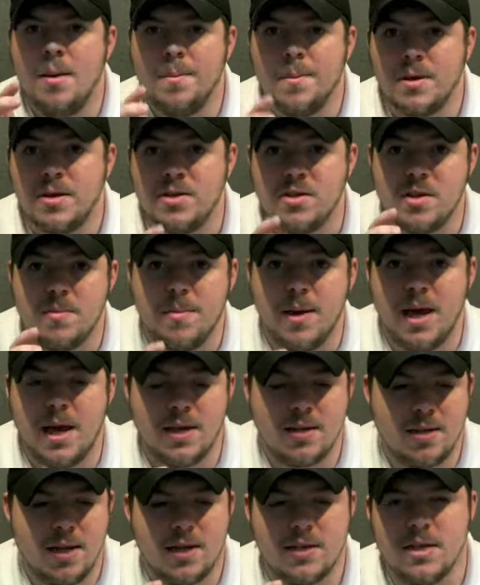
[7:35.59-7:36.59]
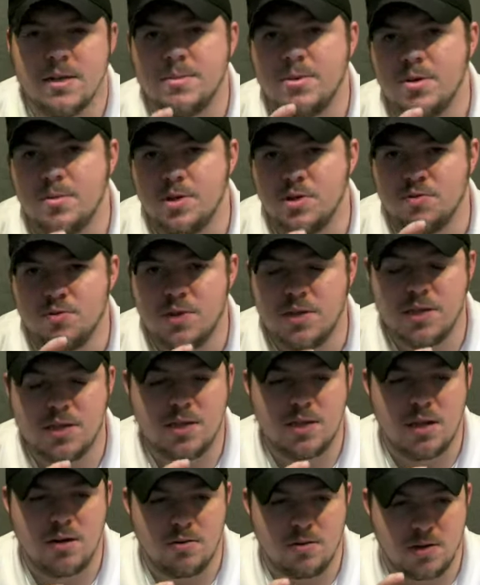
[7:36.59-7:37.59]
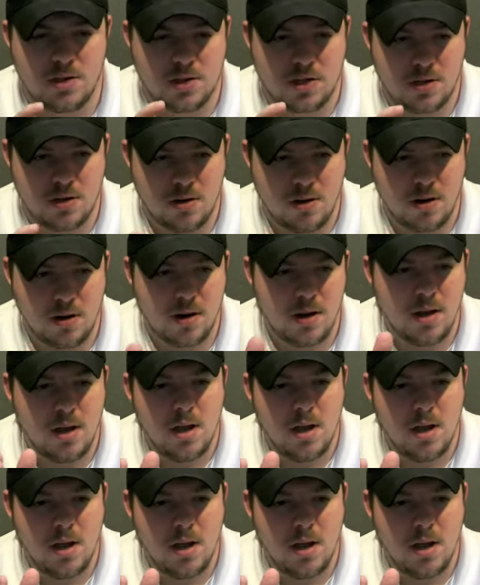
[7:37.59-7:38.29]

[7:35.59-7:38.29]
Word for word: because the band takes up so much real estate on the cigar.